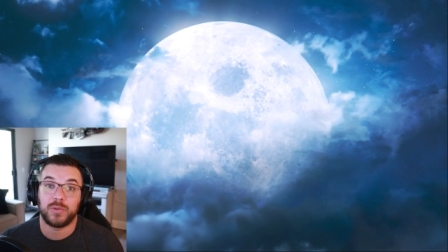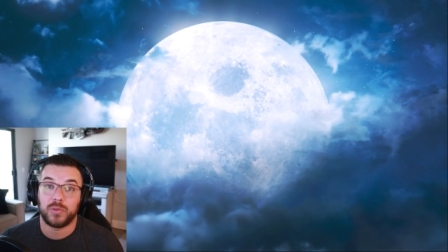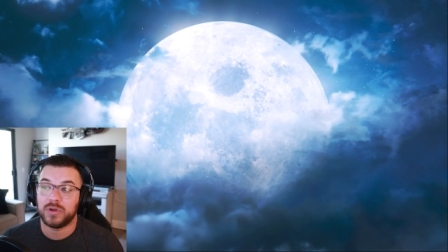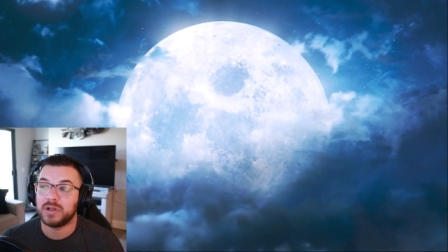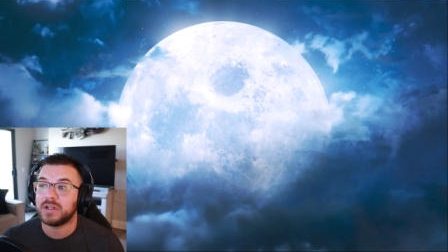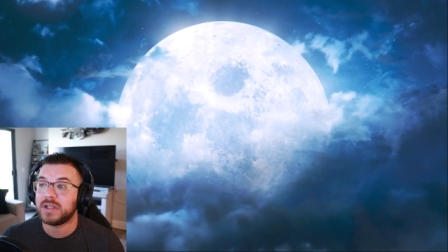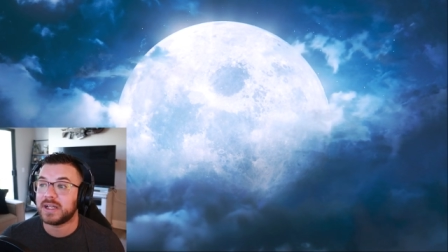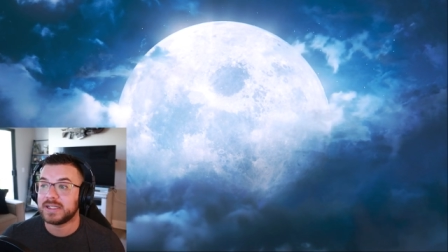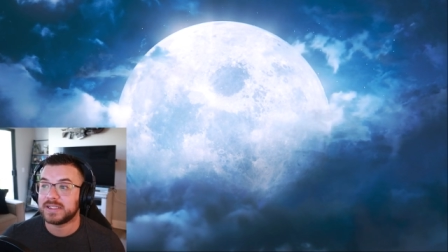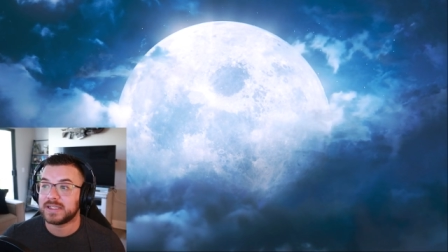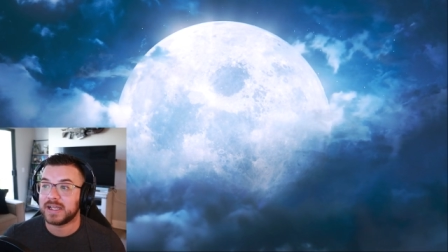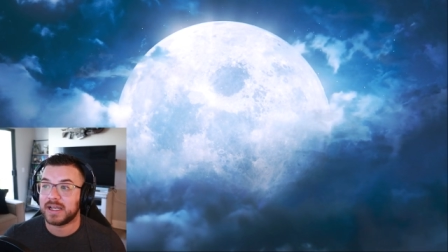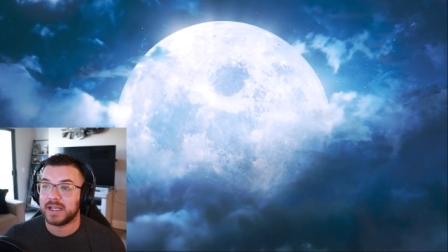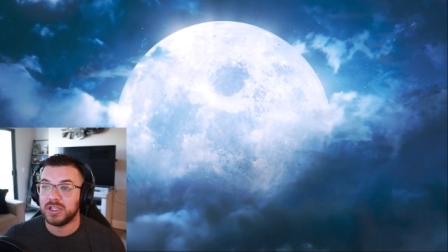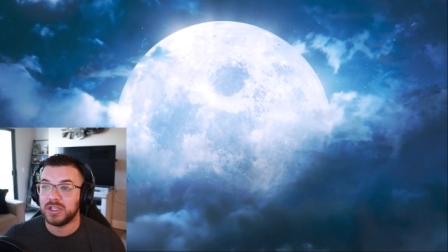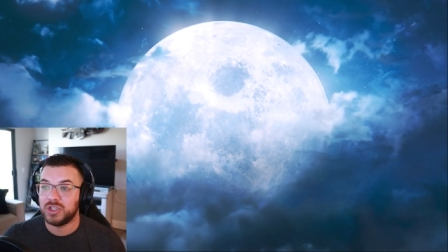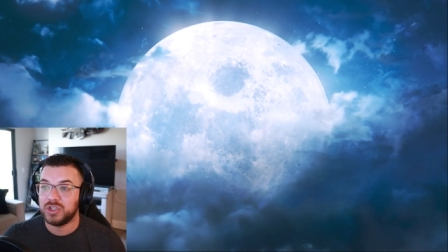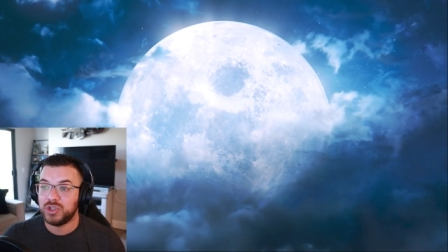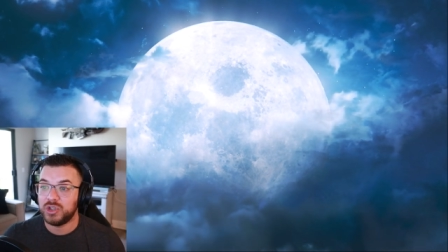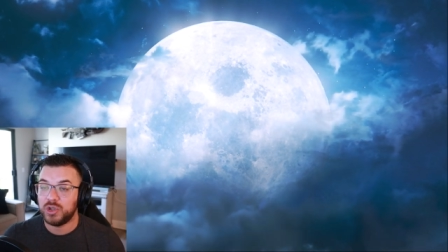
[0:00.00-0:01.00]
realize
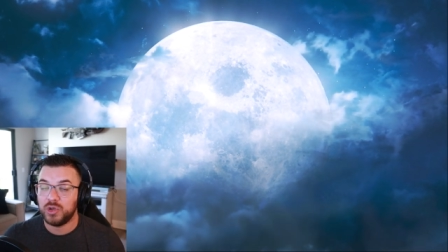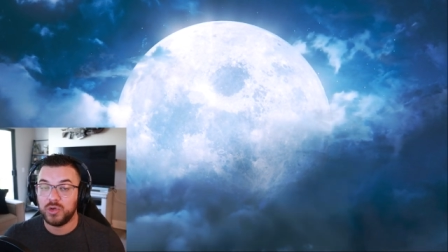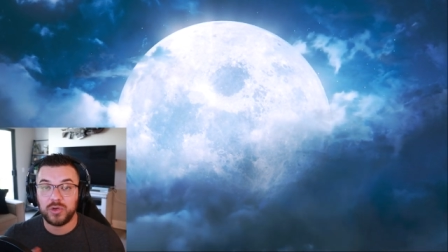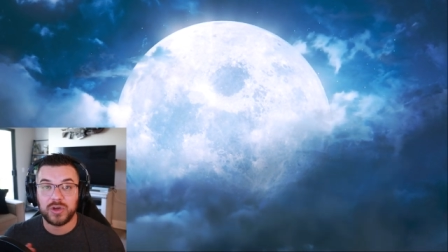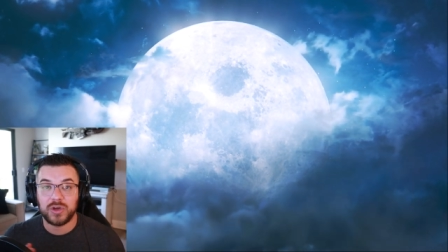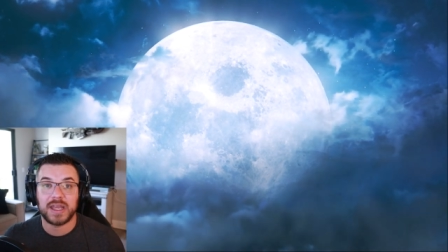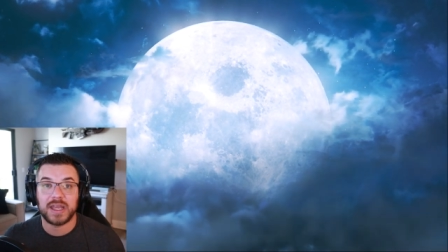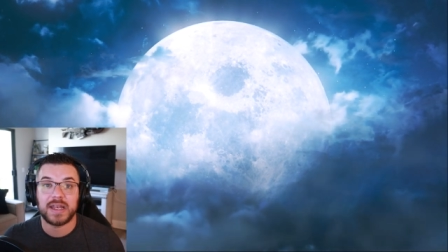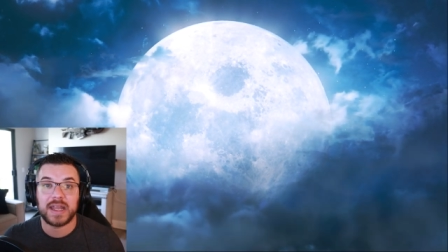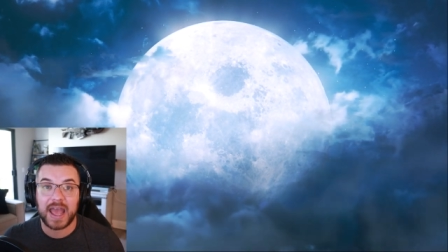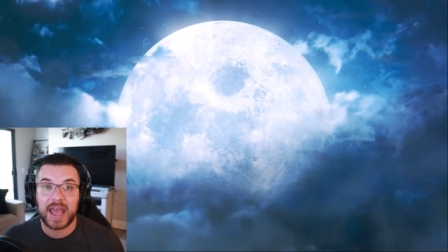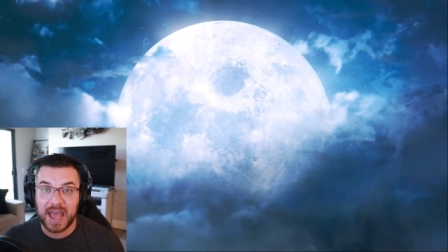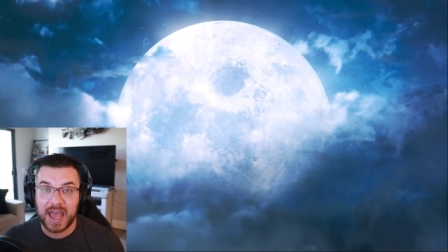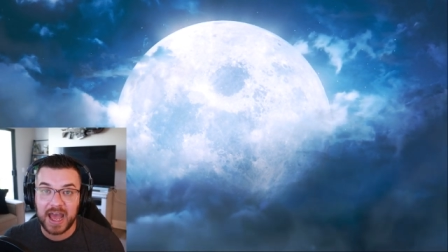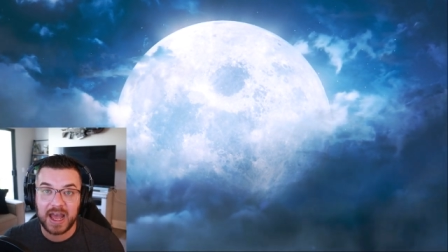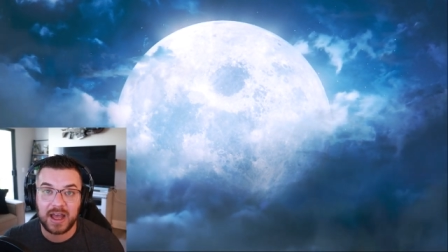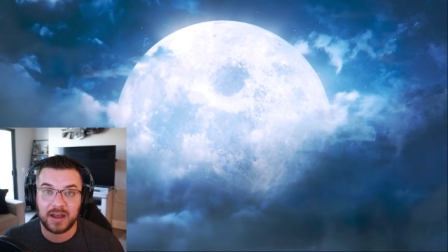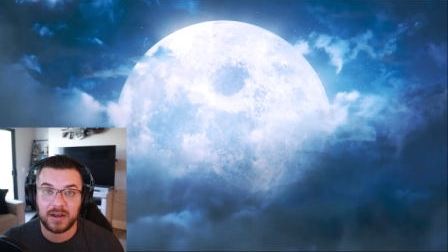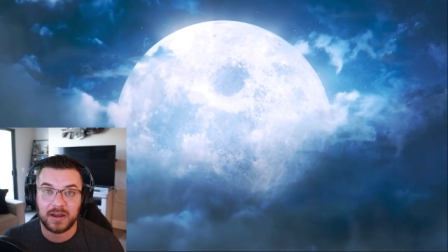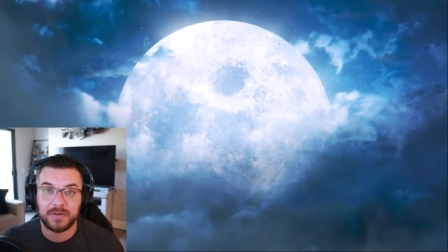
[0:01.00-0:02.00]
that you can
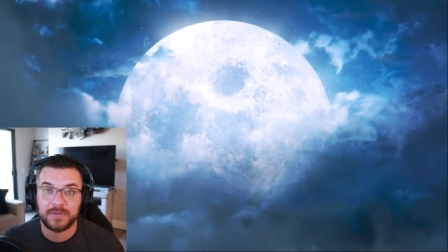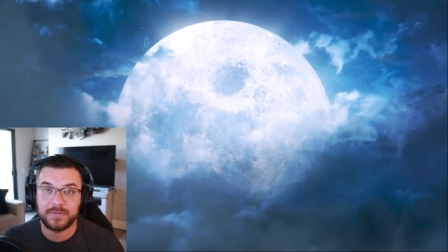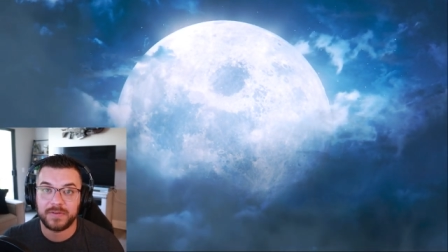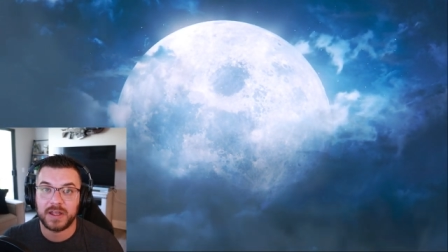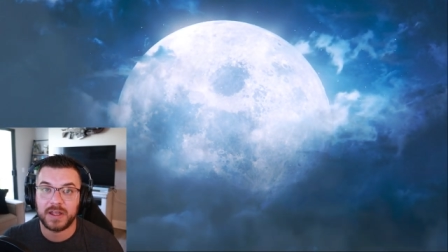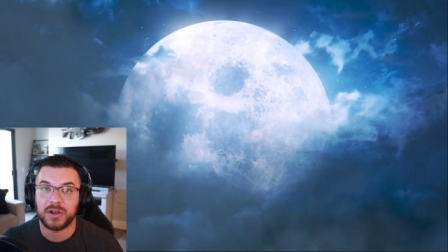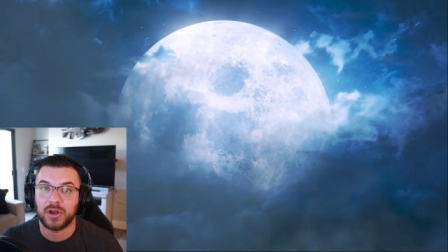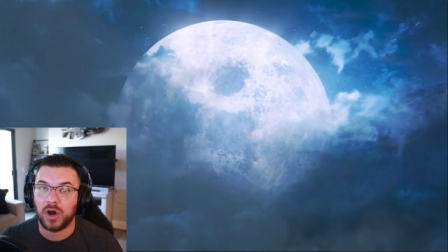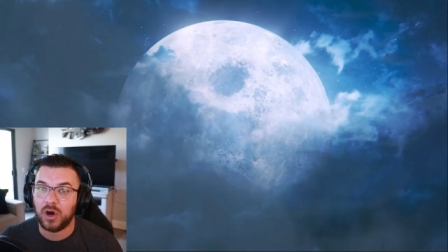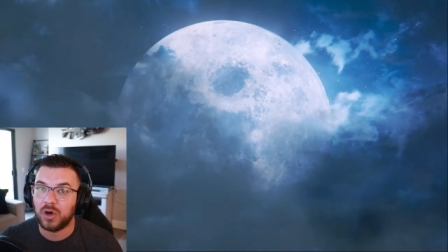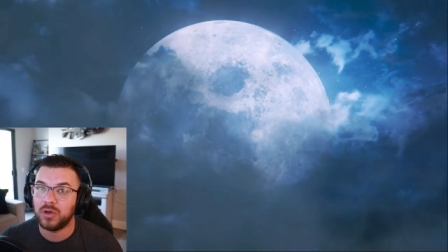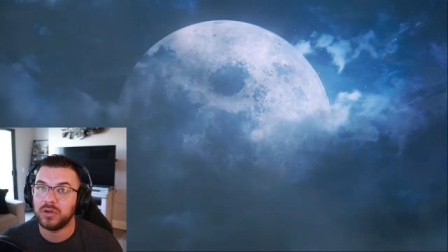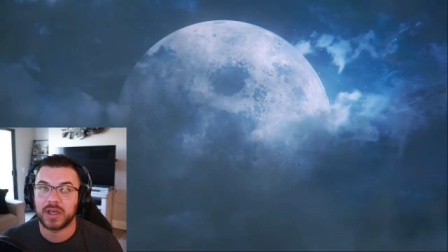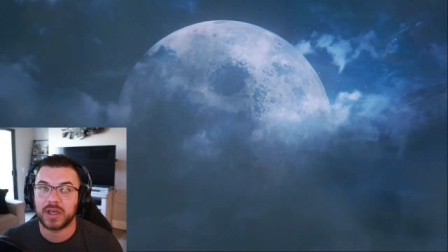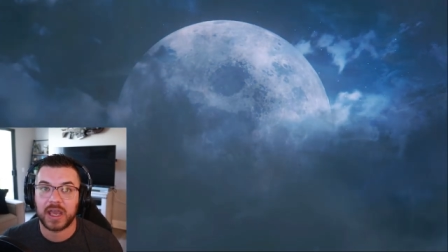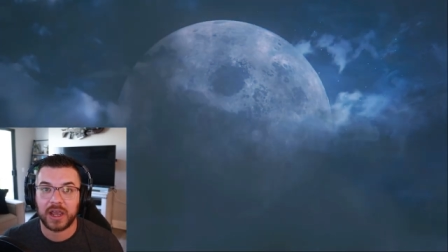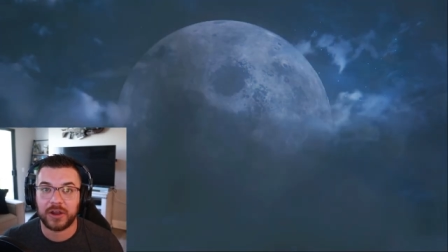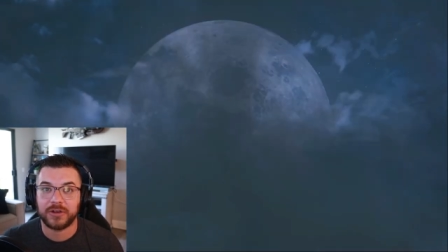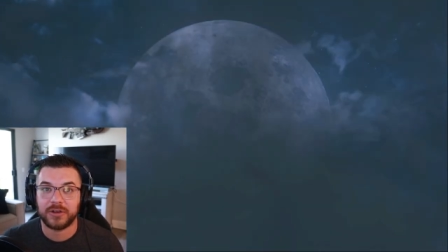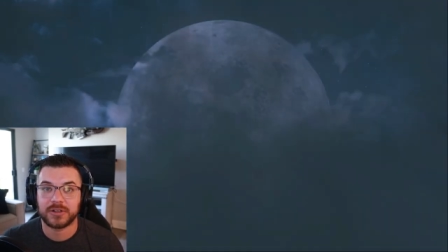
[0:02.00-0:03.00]
have an alt
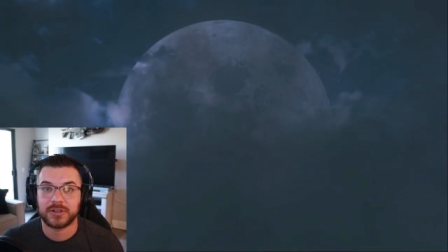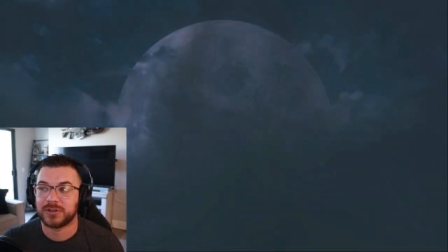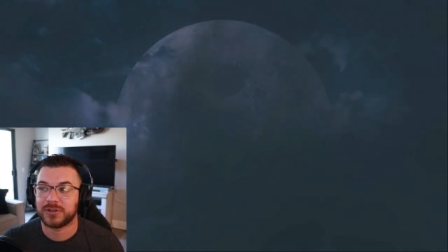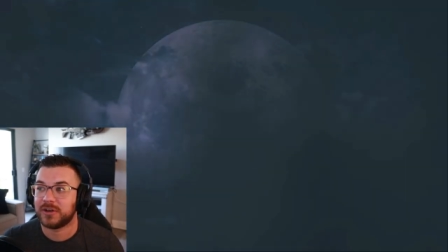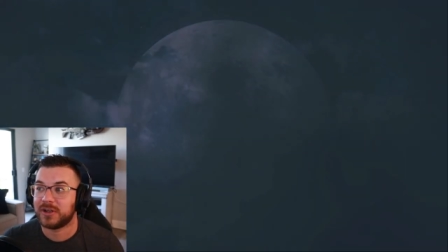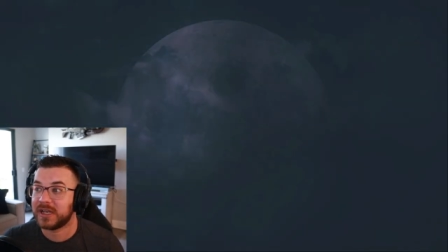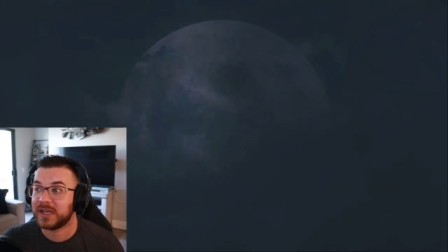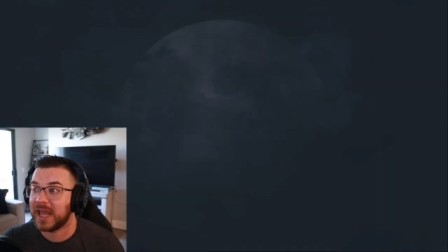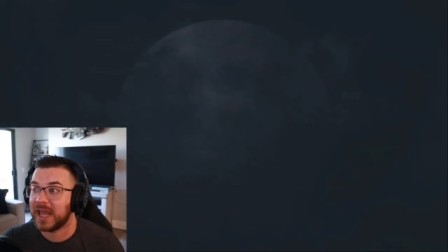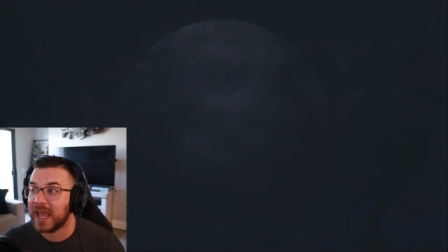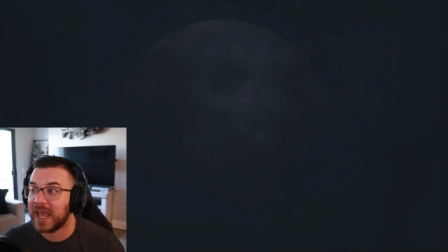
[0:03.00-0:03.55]
character on